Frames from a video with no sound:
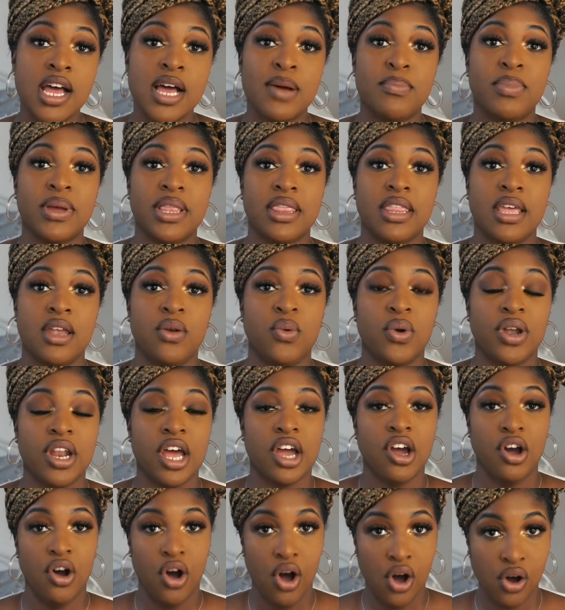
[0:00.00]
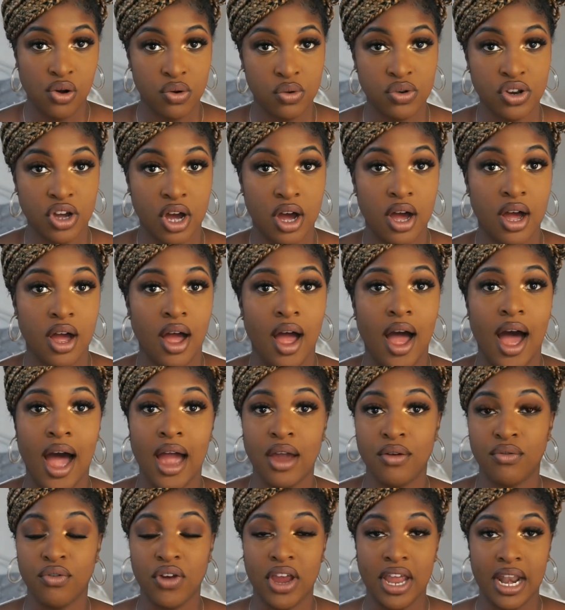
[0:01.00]
But then when I got older,
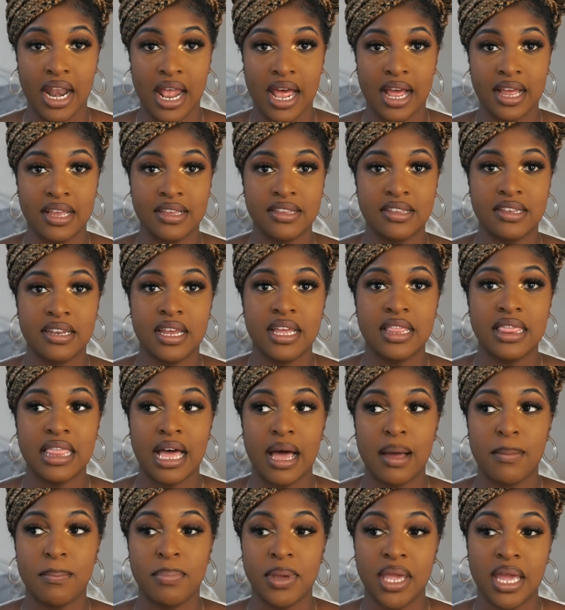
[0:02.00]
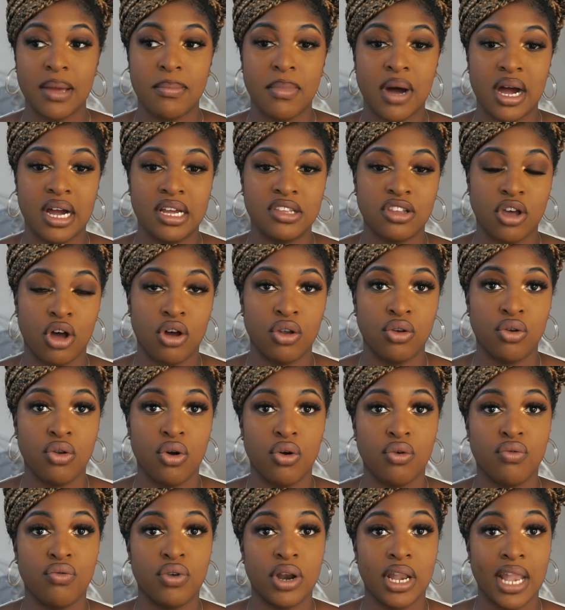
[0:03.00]
I realized that BMIs are
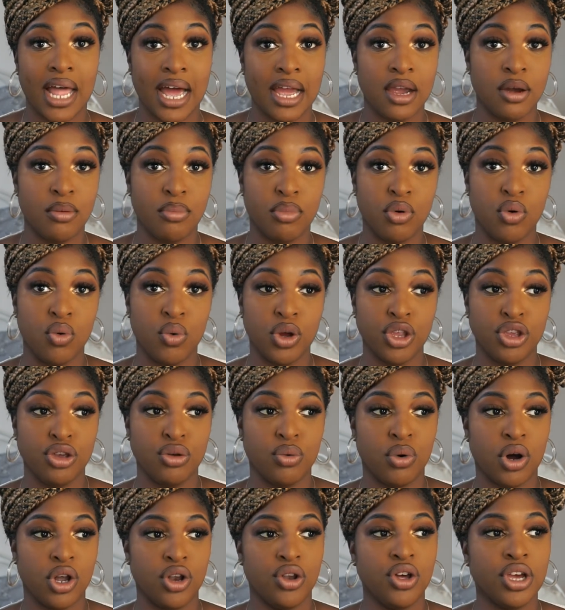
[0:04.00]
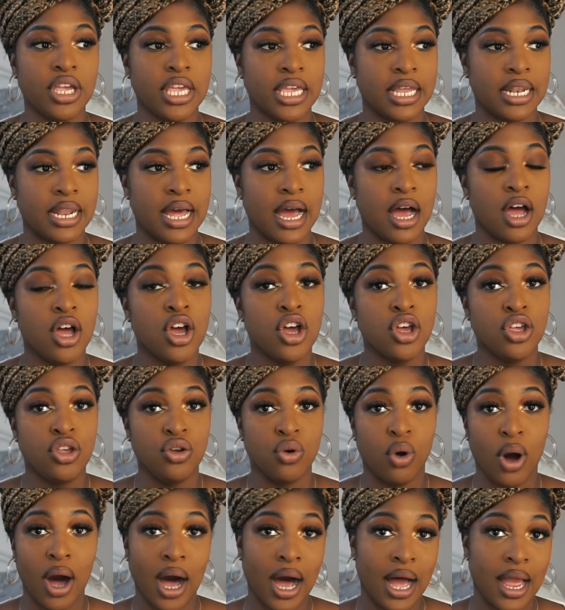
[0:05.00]
not reliable when you are looking at
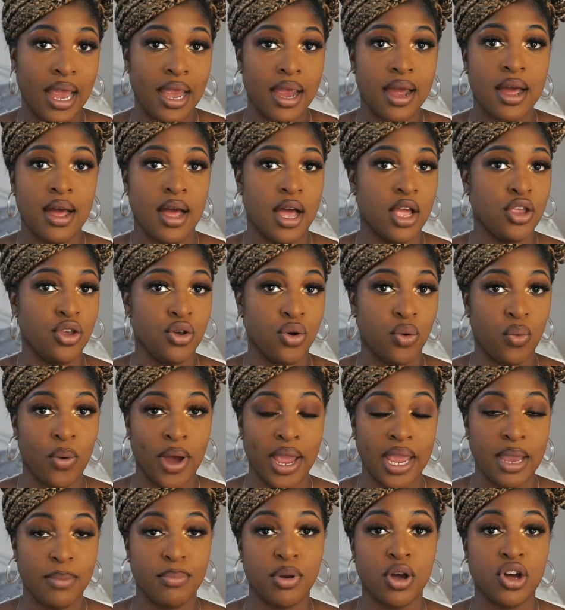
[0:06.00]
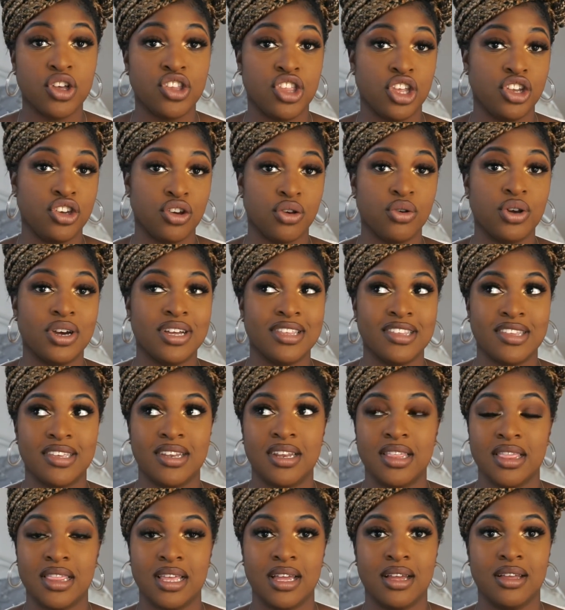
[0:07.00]
your height and your weight, because they don't consider
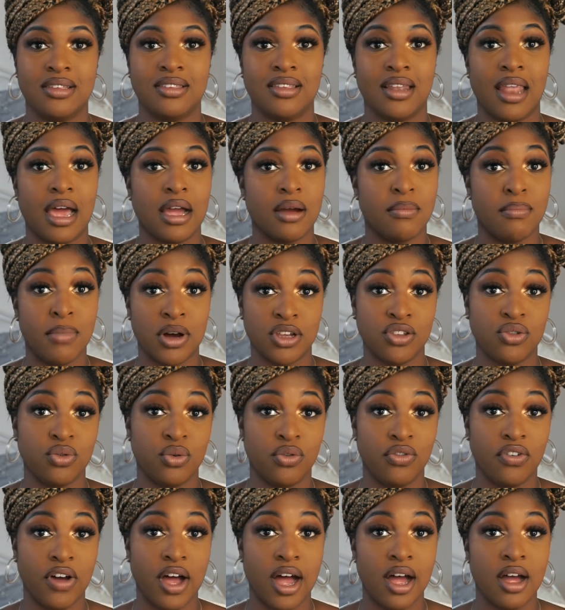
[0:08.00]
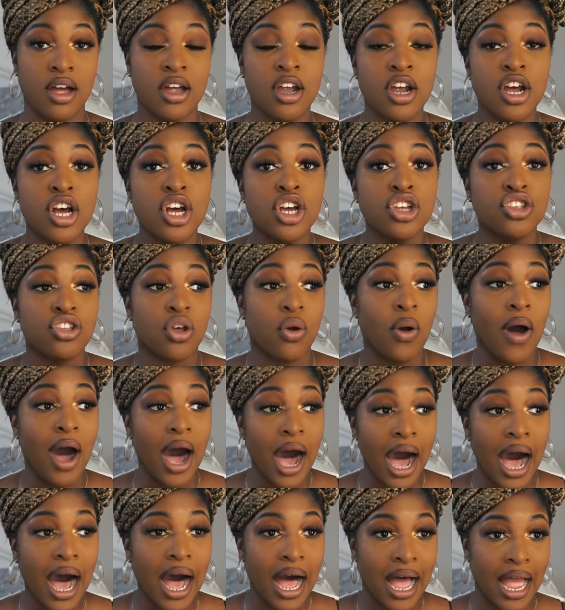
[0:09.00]
things like muscle fat. So
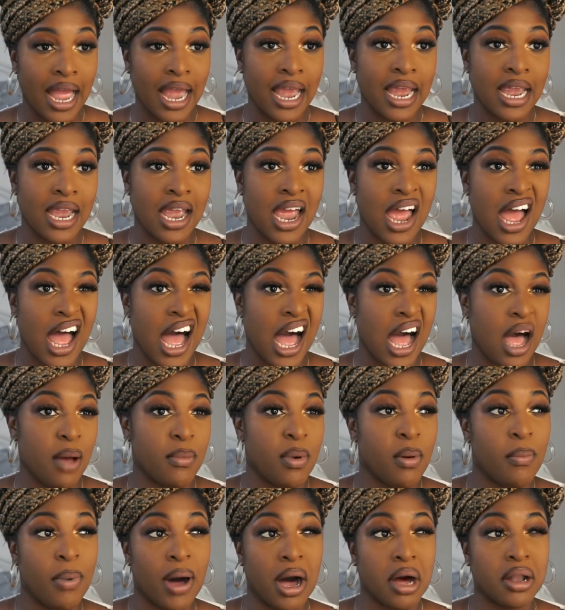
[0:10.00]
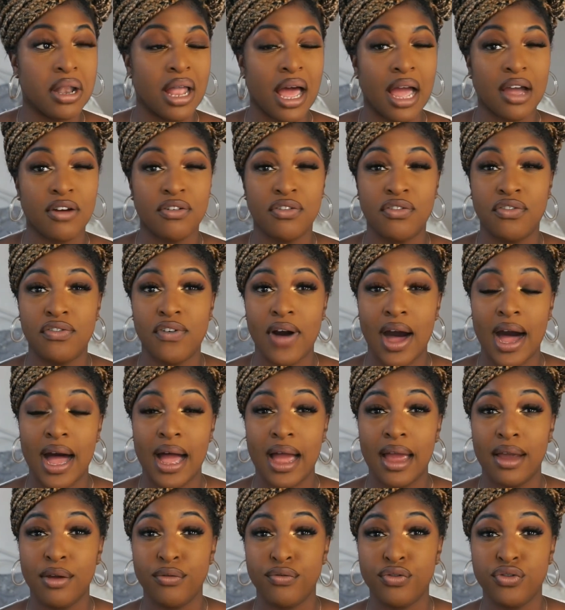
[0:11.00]
I am about like
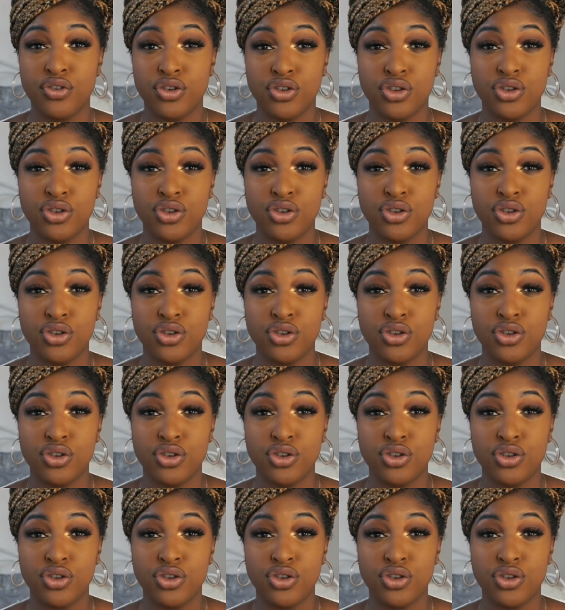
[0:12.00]
5'1".